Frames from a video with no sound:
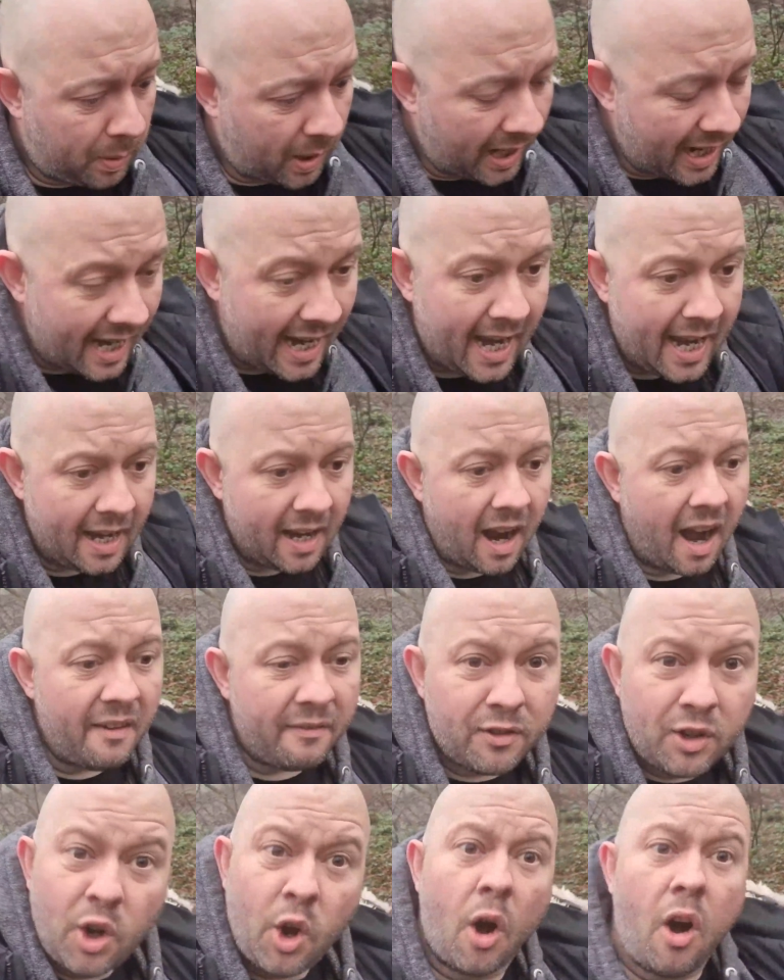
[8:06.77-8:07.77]

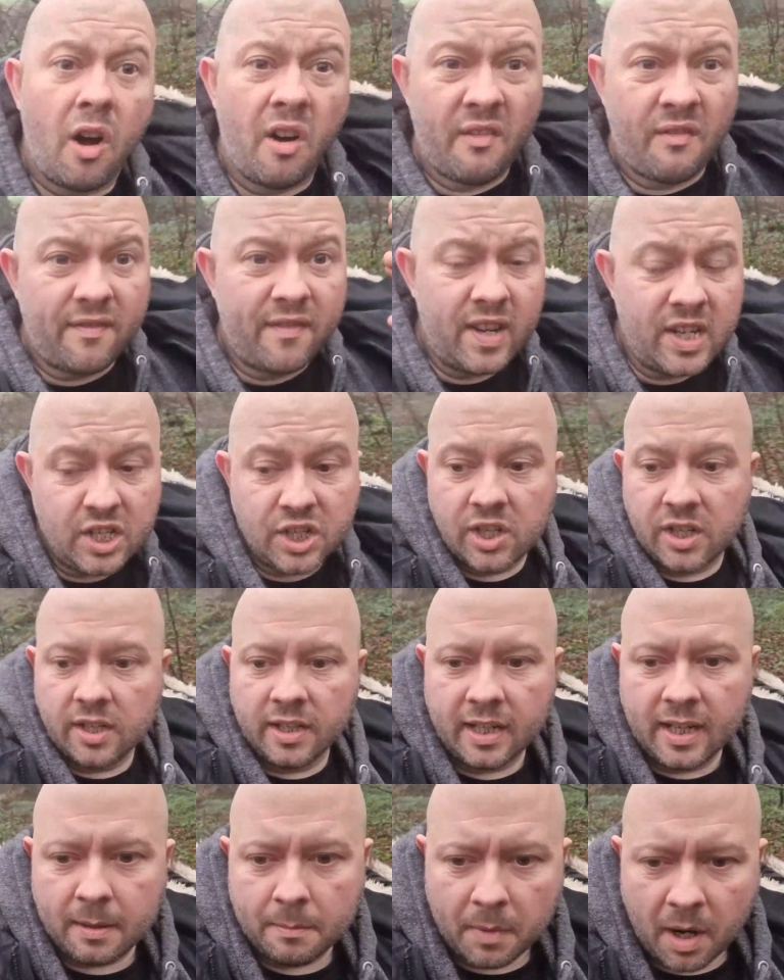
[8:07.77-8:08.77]
I've got a vision
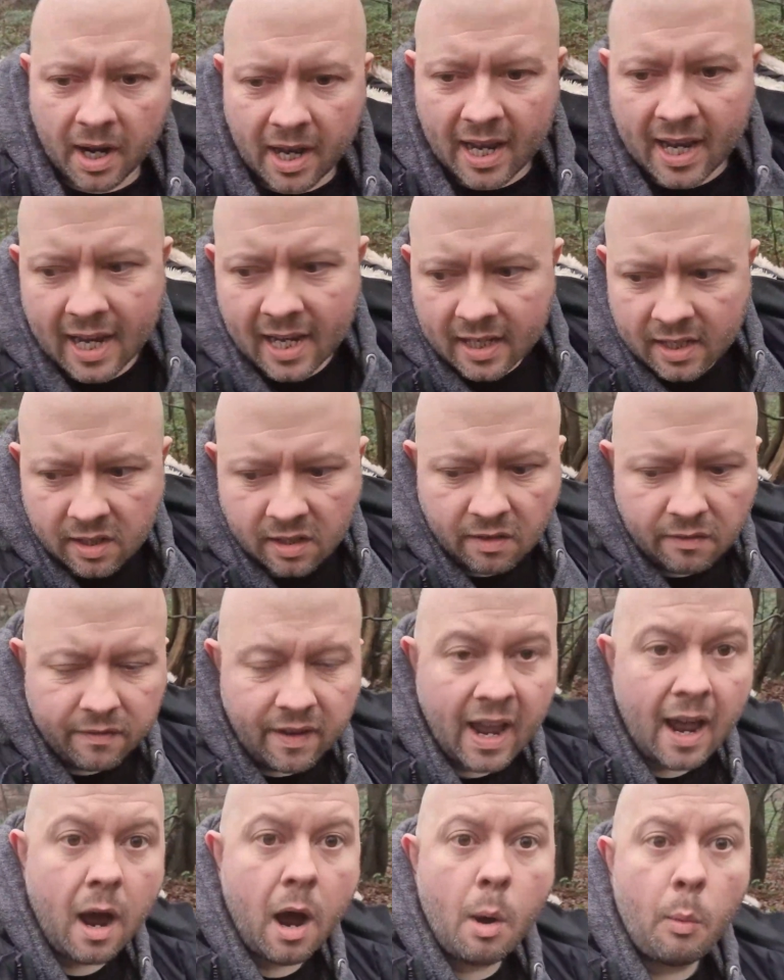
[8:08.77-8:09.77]
in my head of
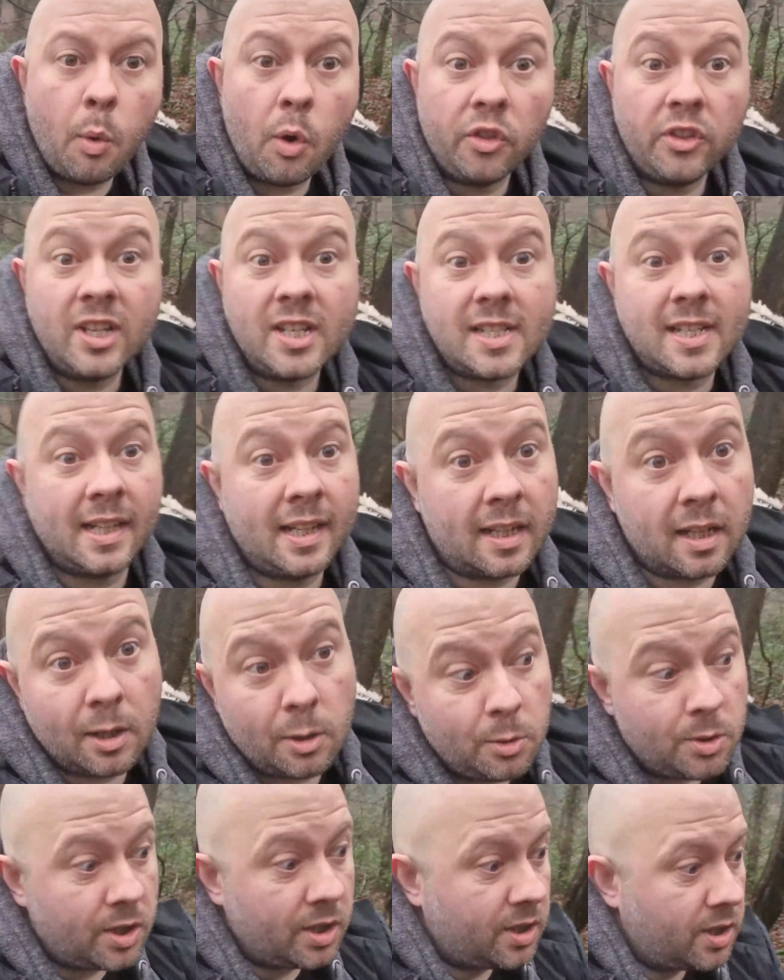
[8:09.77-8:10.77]
how I want this
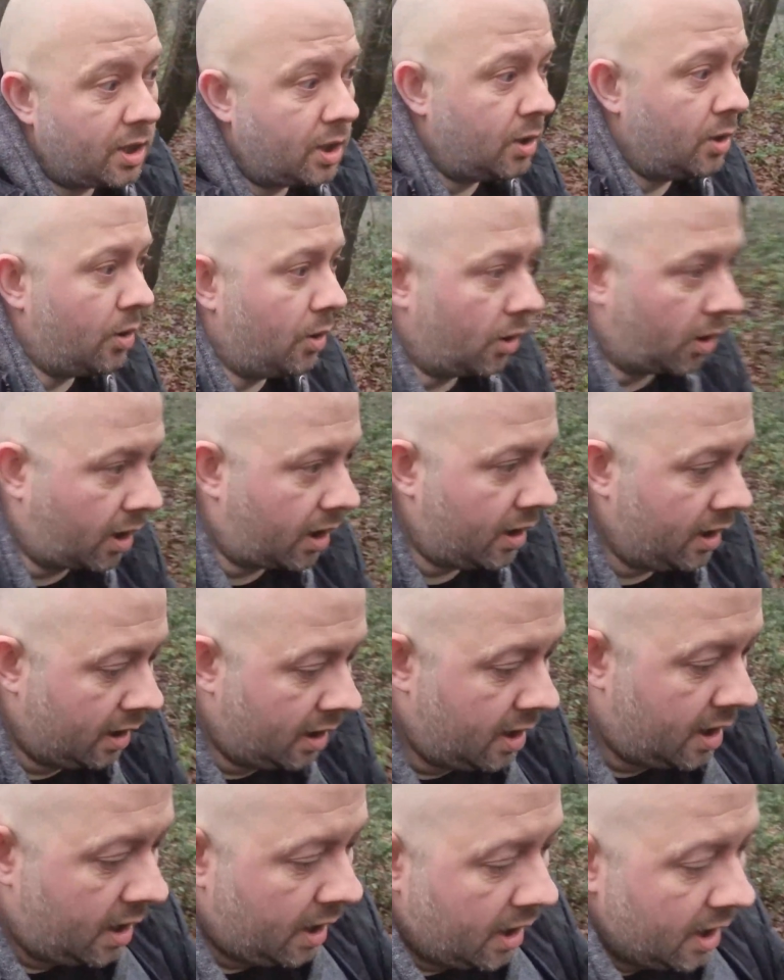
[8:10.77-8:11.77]
enclosure to look.
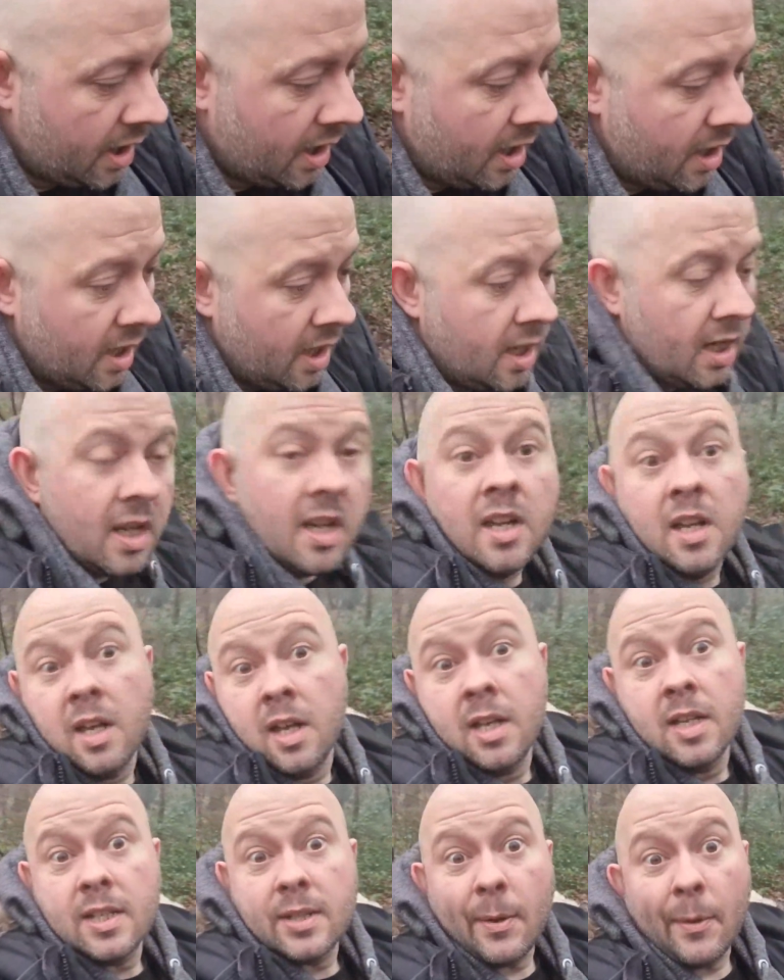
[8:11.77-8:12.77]

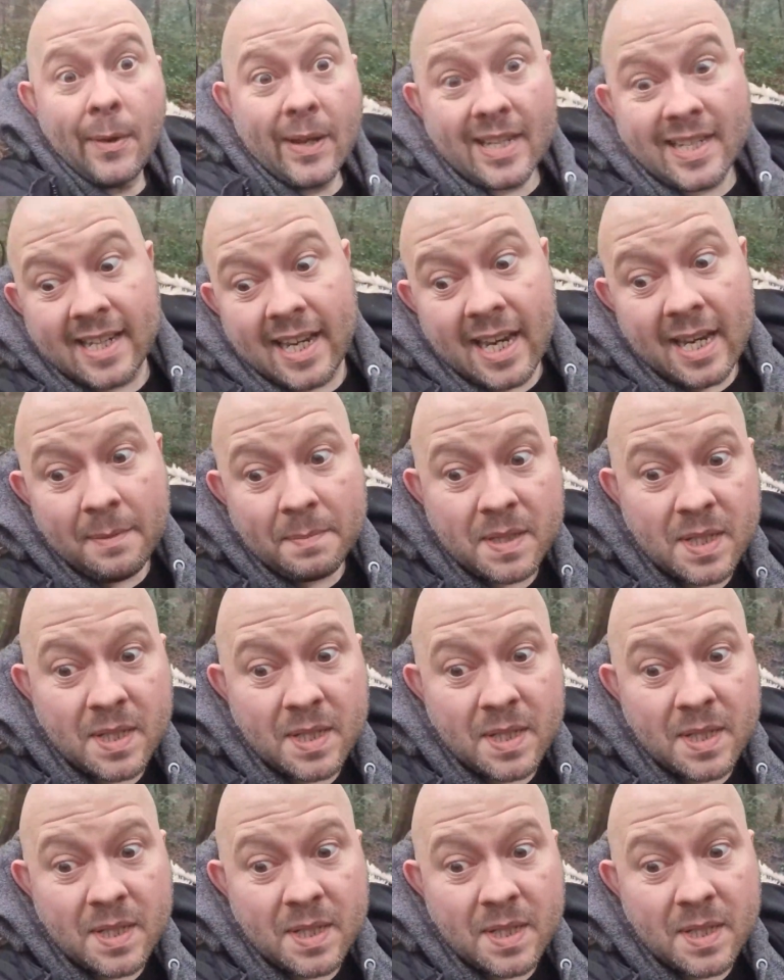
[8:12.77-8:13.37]
So let's keep